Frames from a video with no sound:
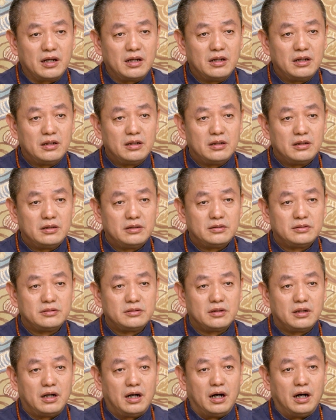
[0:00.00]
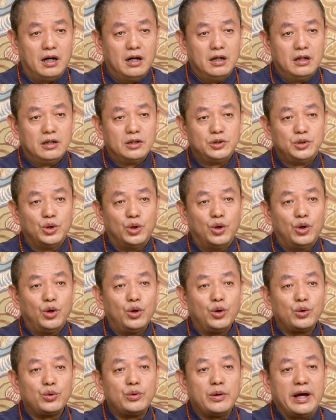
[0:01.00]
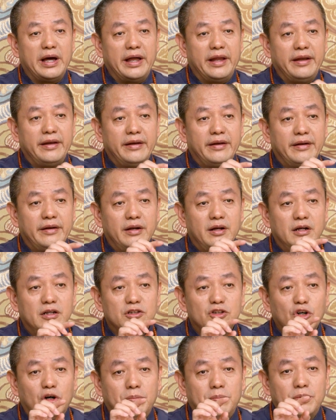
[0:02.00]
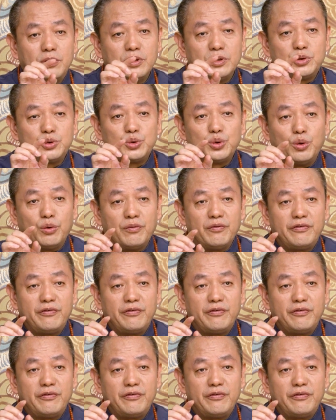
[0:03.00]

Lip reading: of Changes? No event will repeat itself,